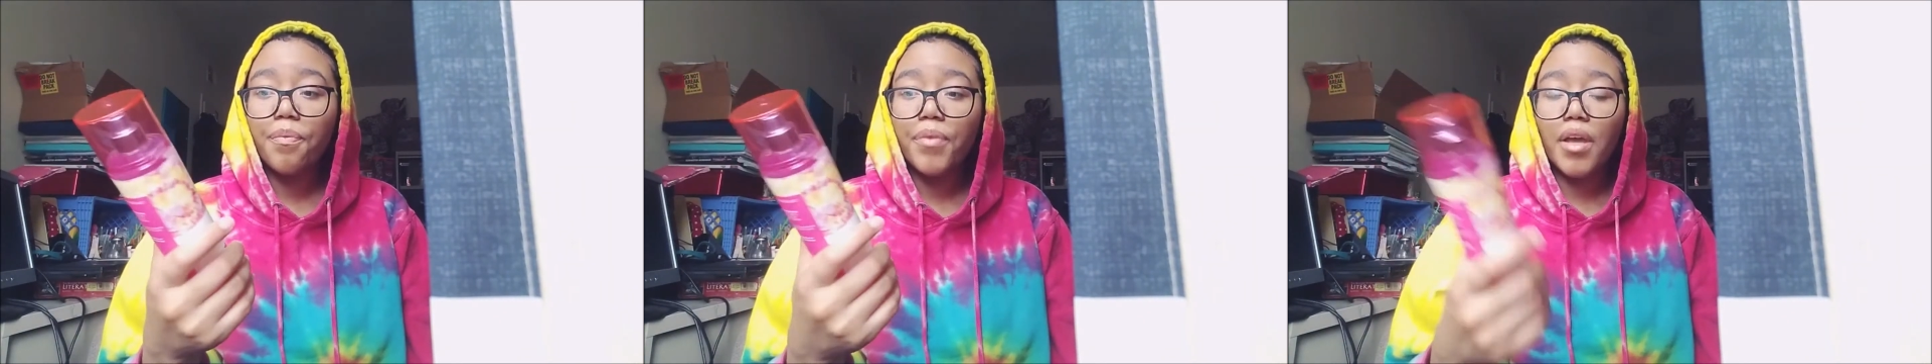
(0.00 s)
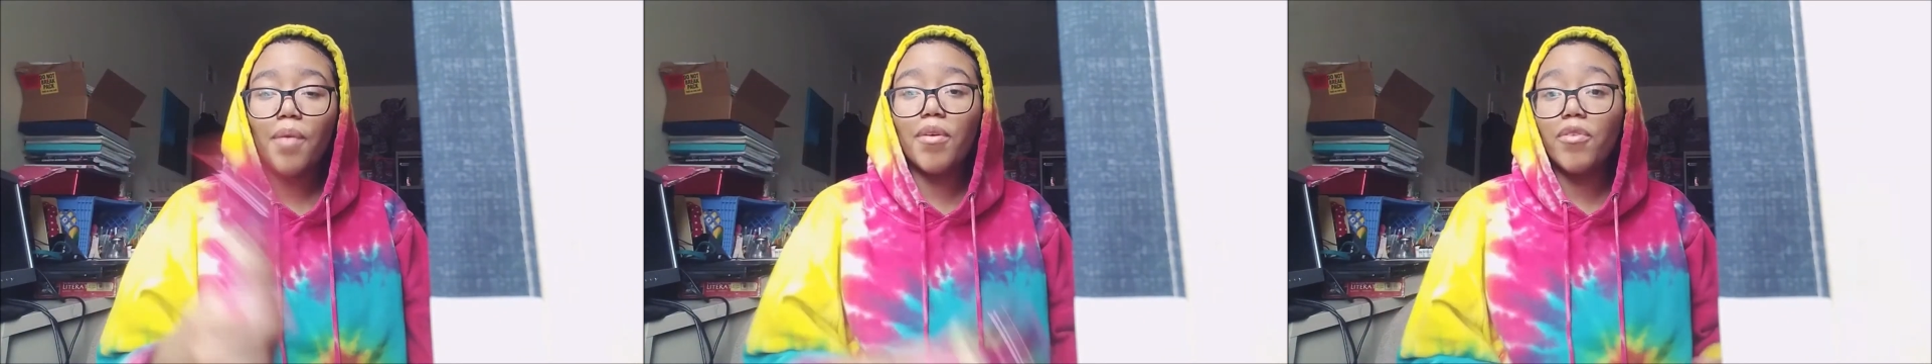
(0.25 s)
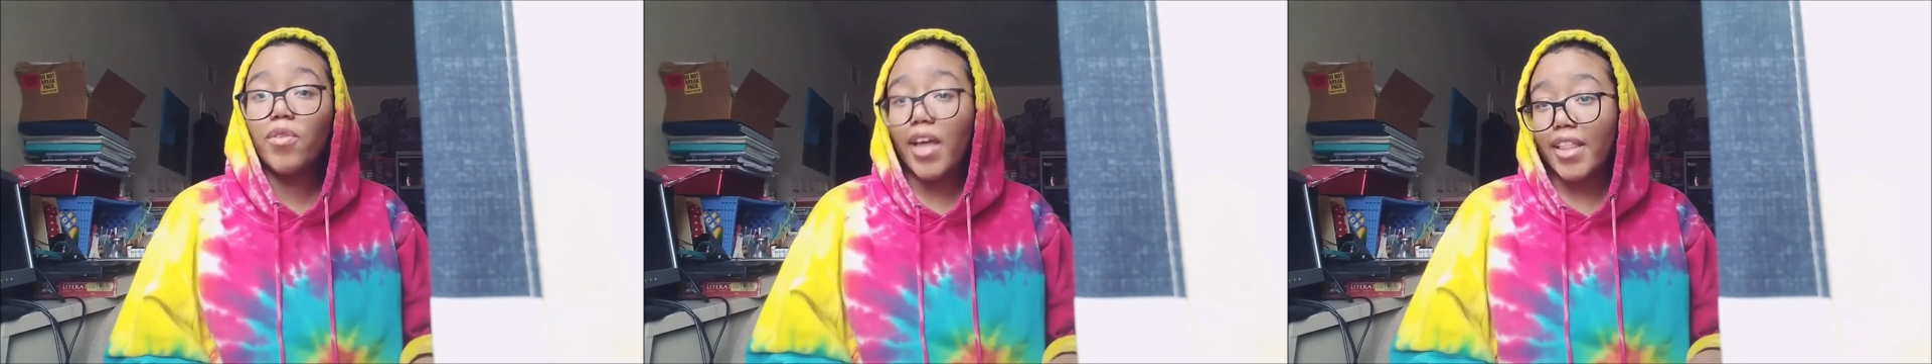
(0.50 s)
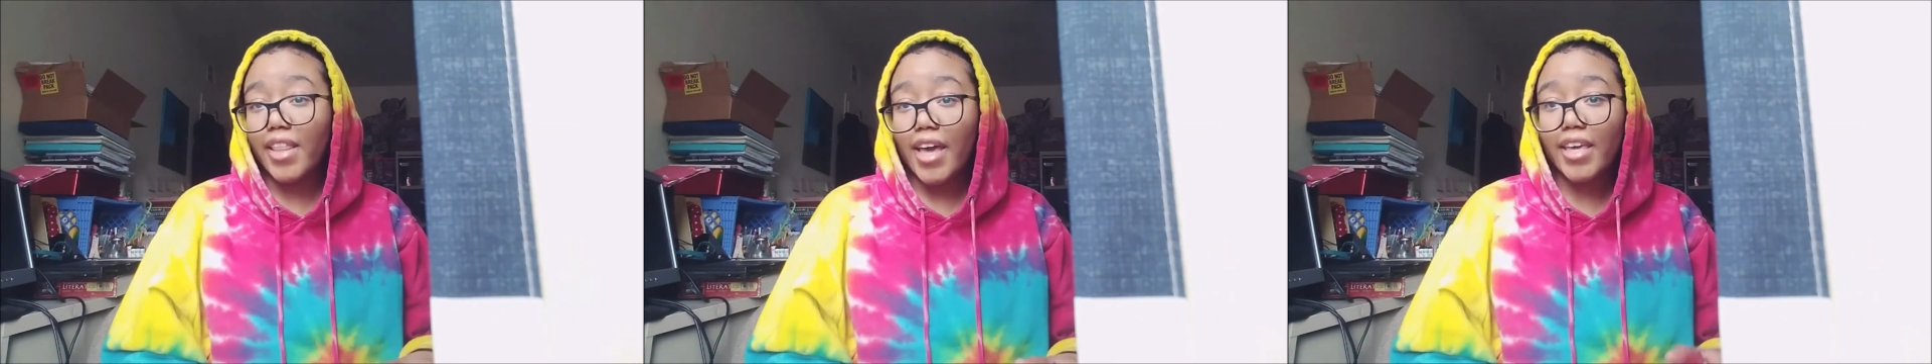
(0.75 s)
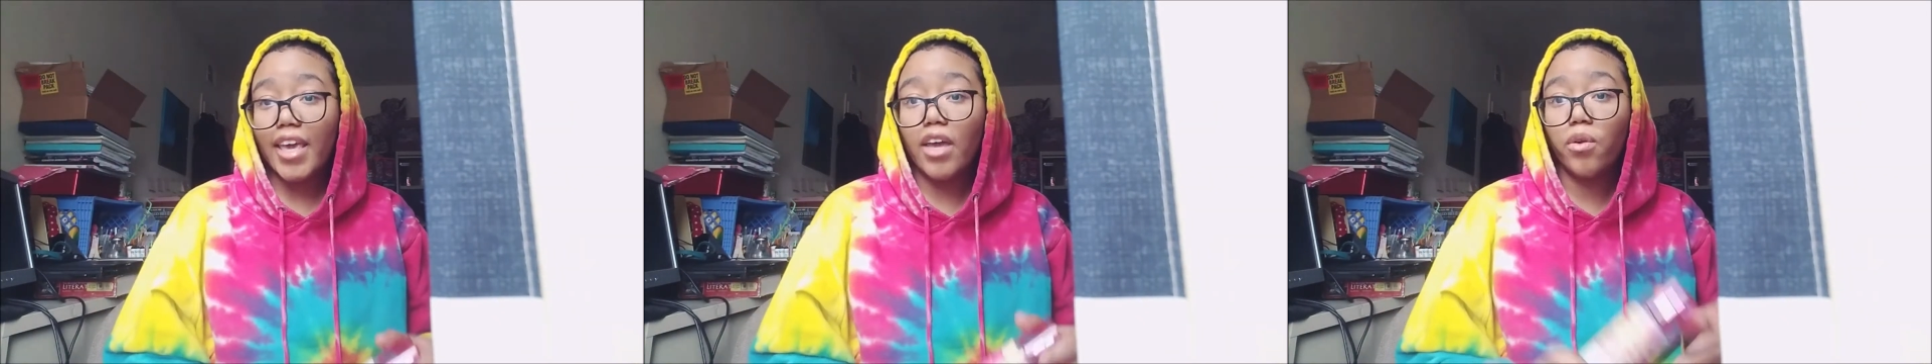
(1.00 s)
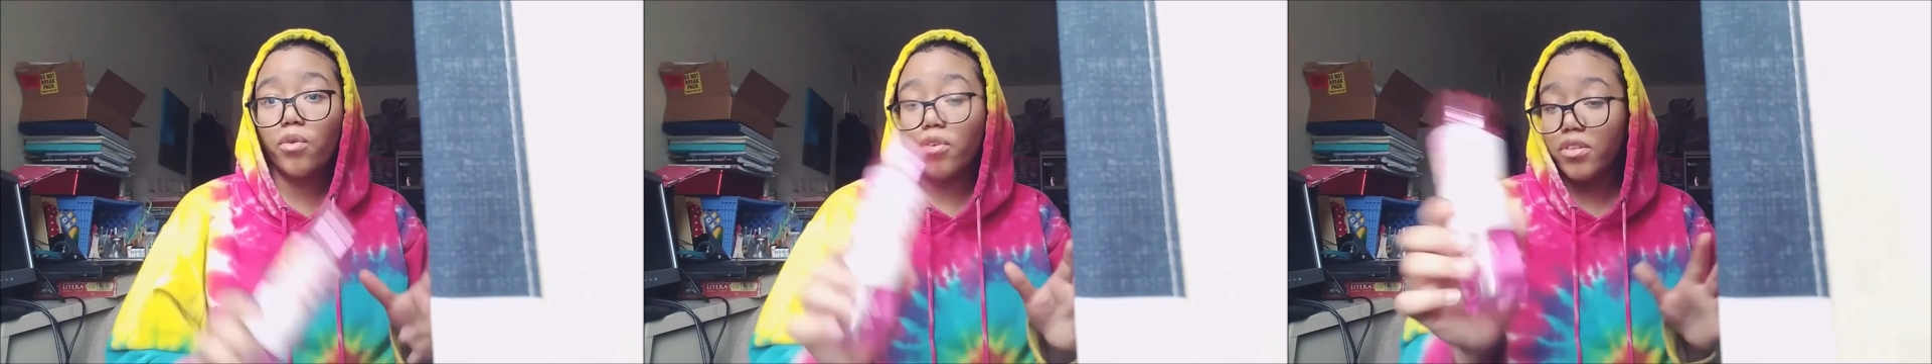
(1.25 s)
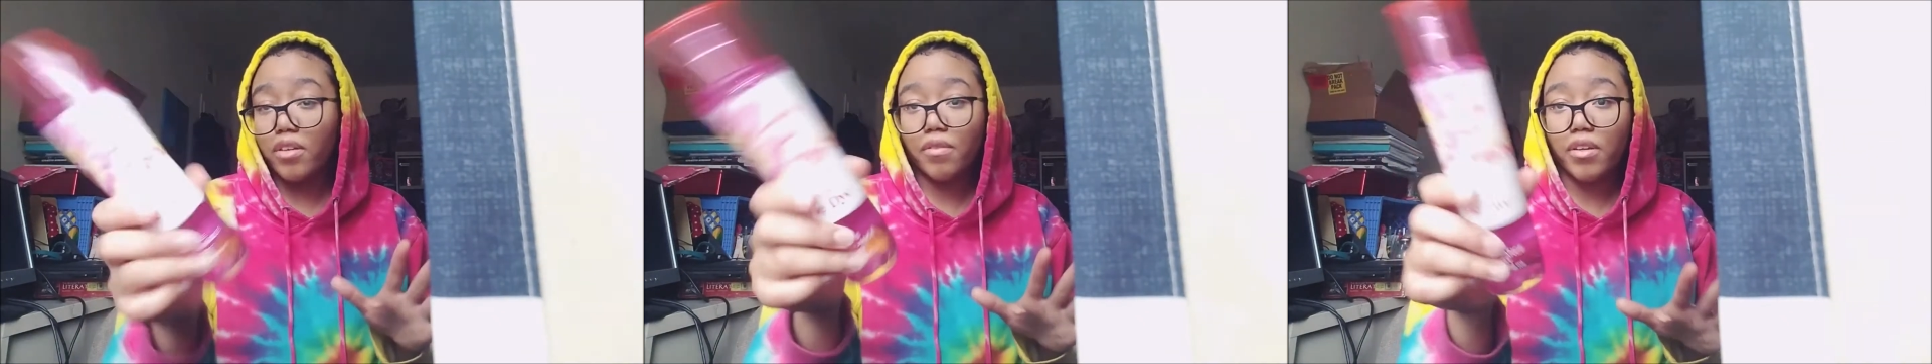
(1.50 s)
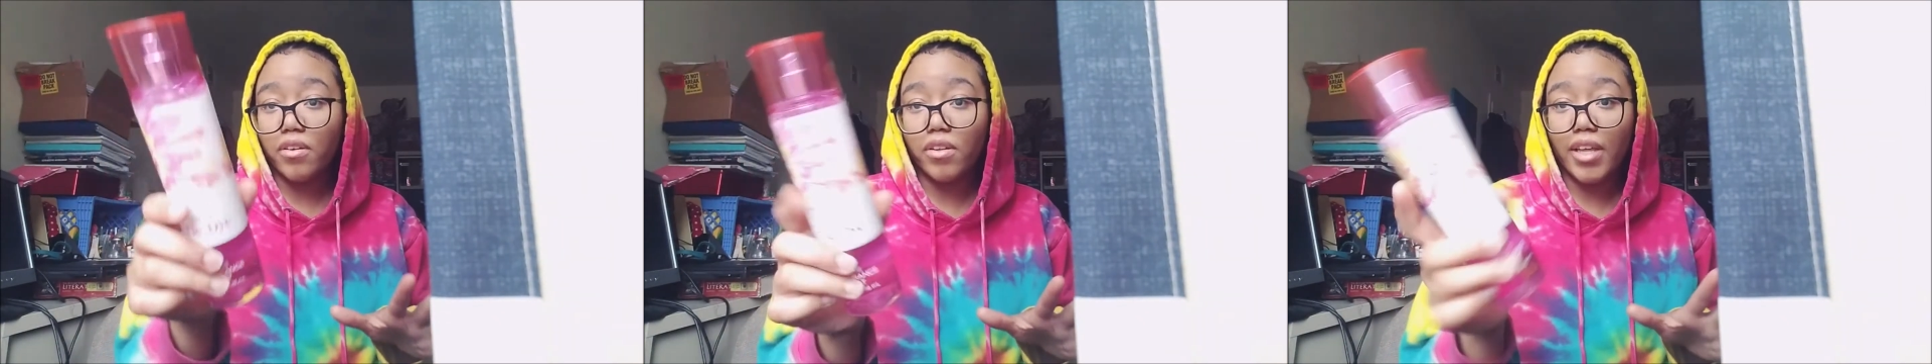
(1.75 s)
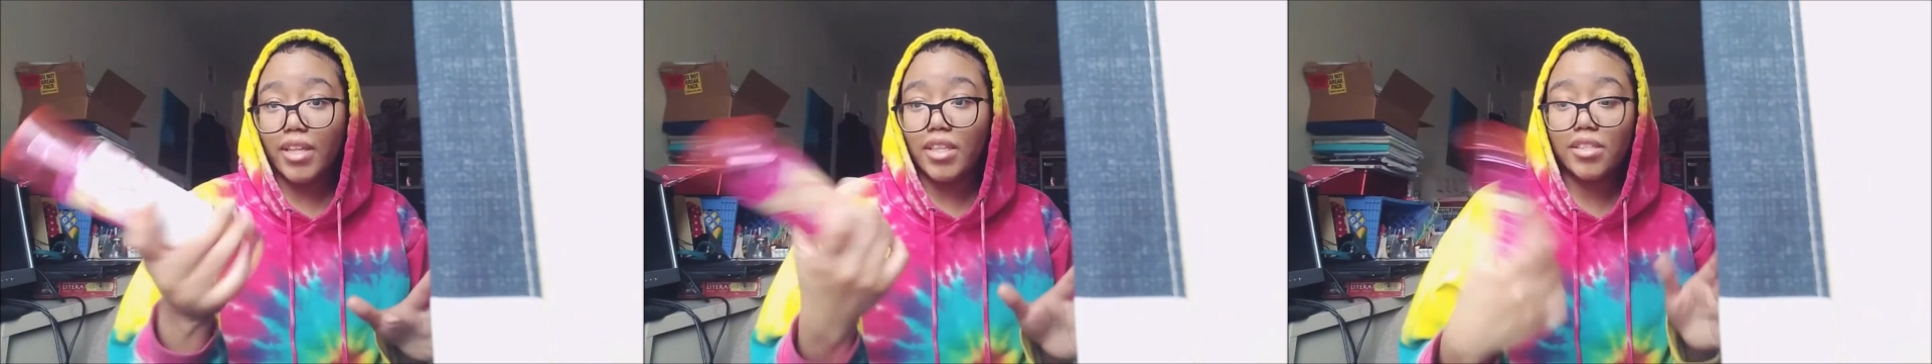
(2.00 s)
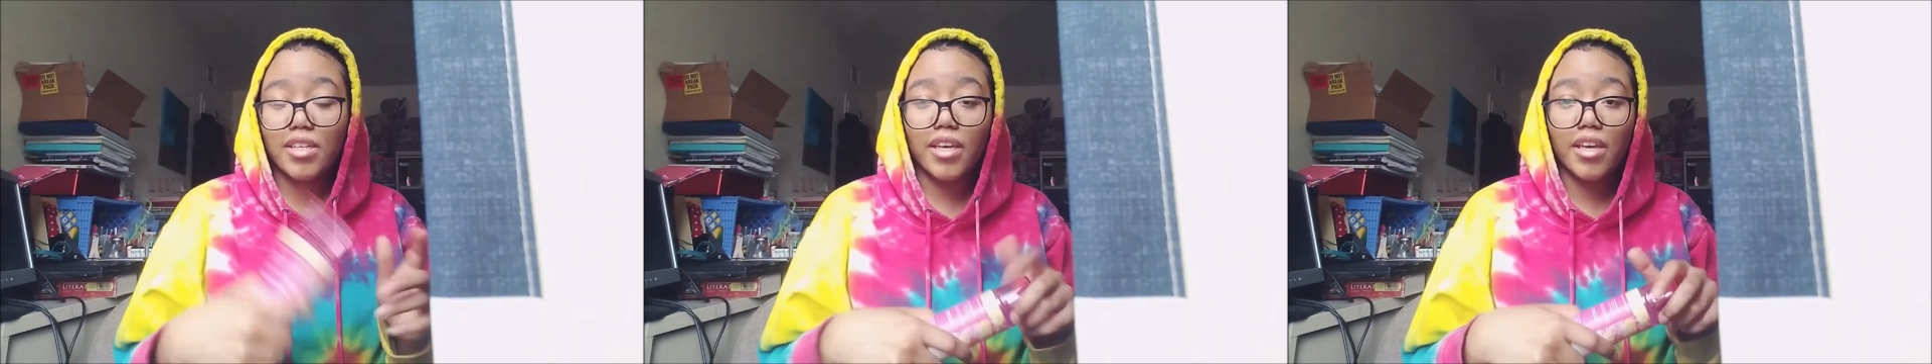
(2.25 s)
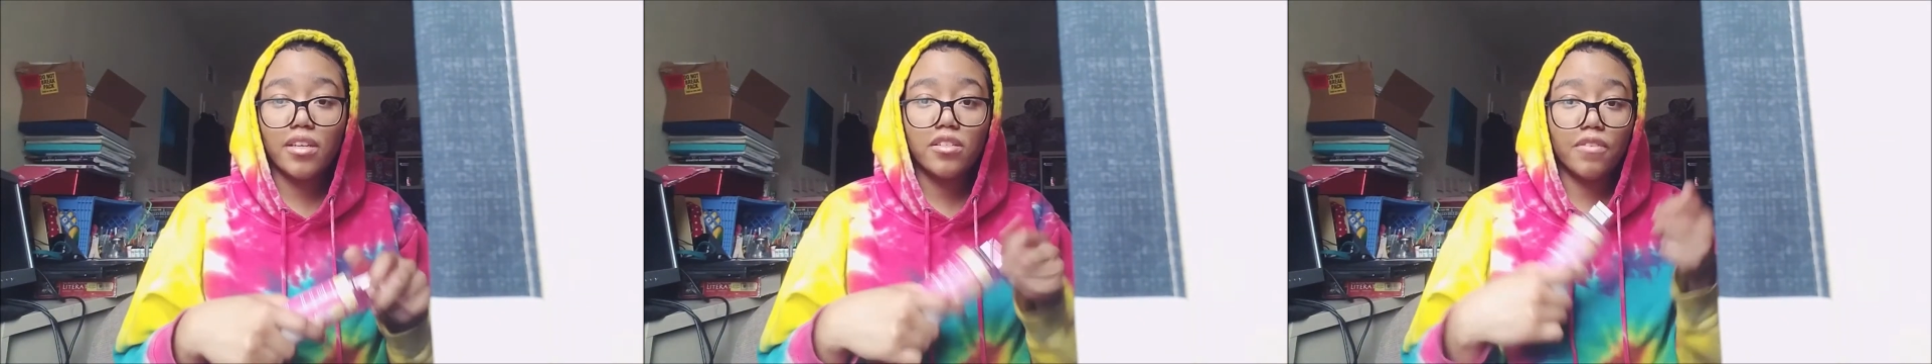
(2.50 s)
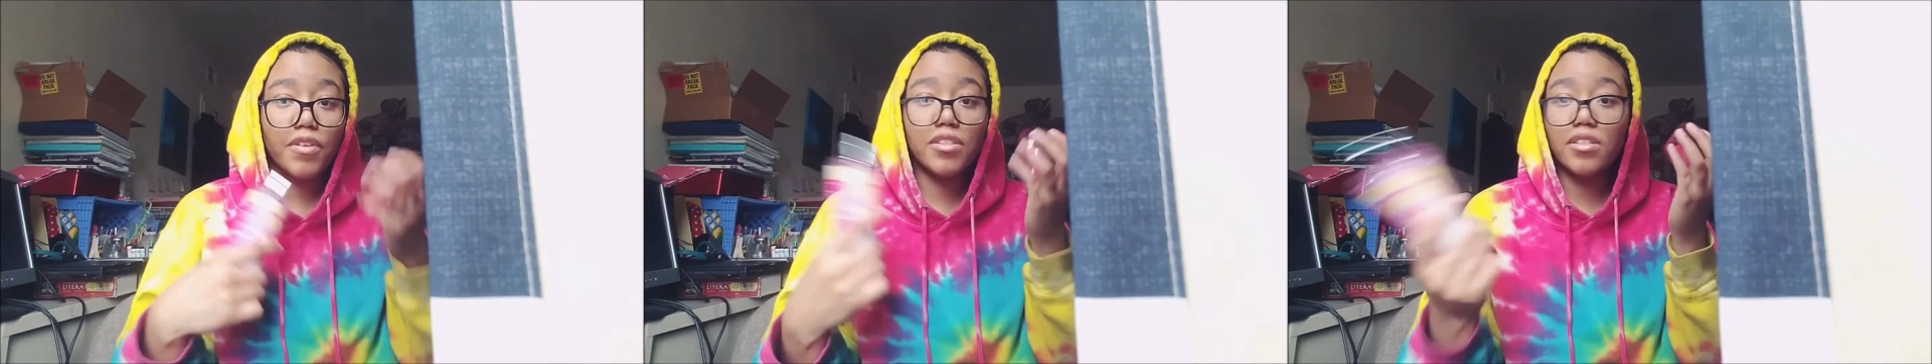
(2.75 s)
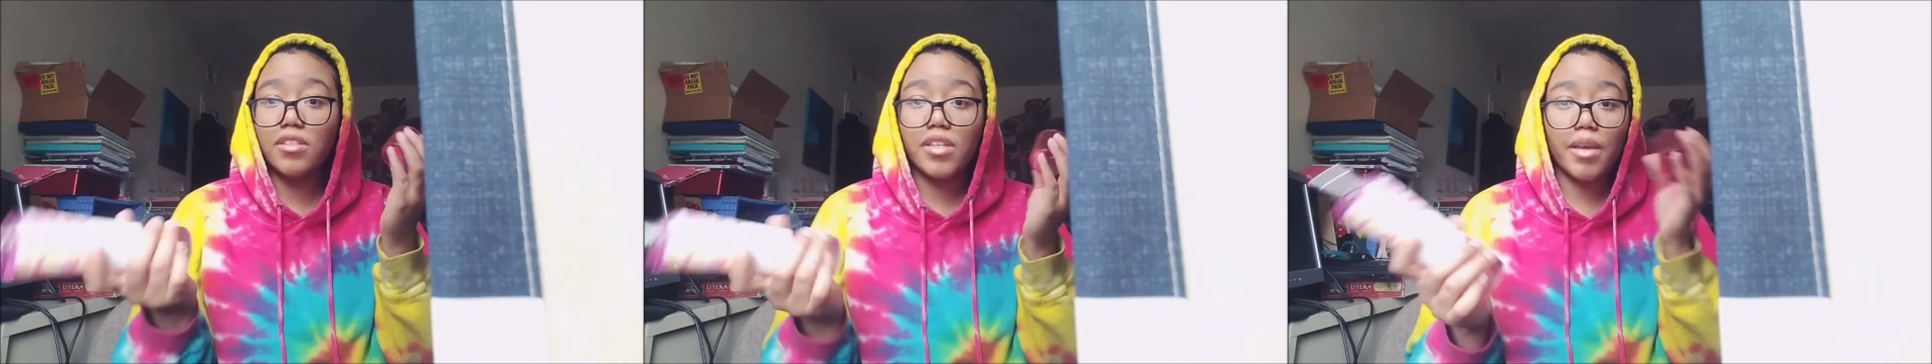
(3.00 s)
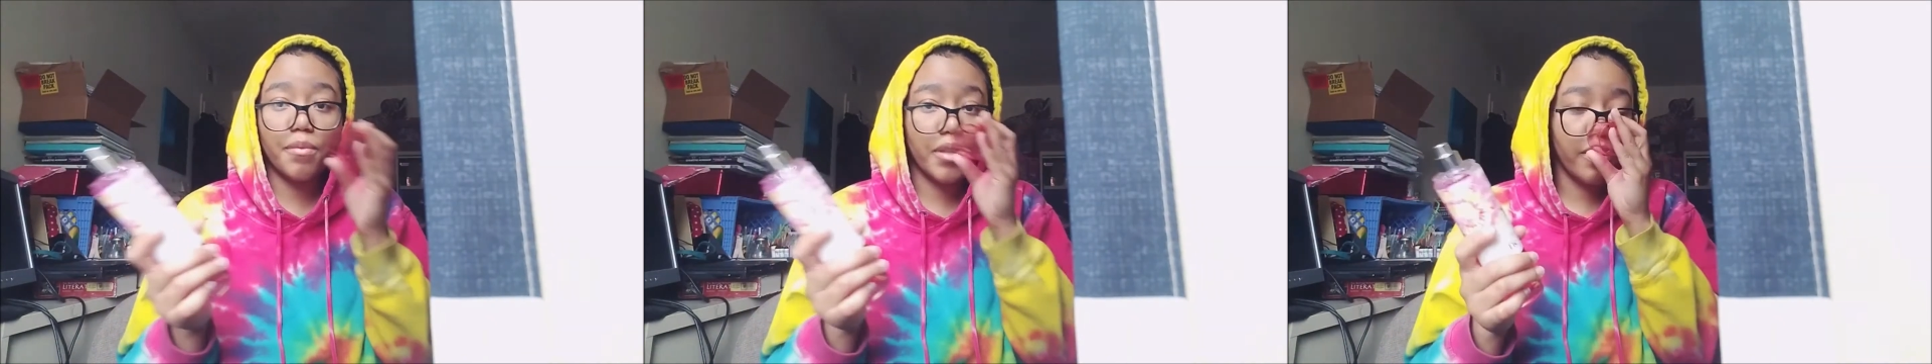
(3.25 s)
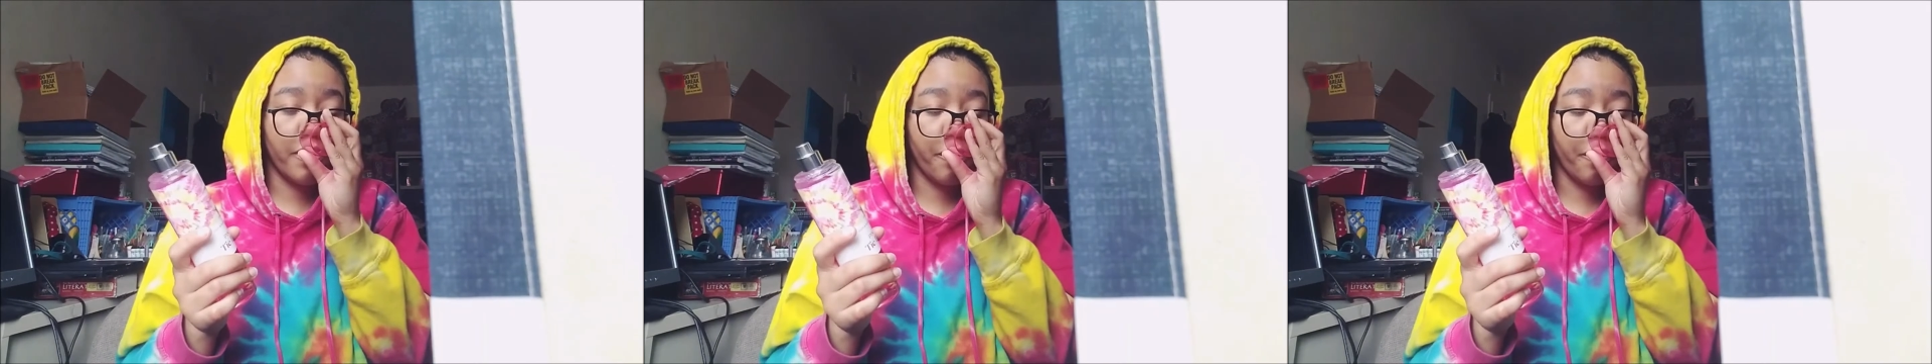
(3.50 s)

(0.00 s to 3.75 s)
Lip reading: If you like that candle, you're definitely gonna like this, I guess, if it's the same thing.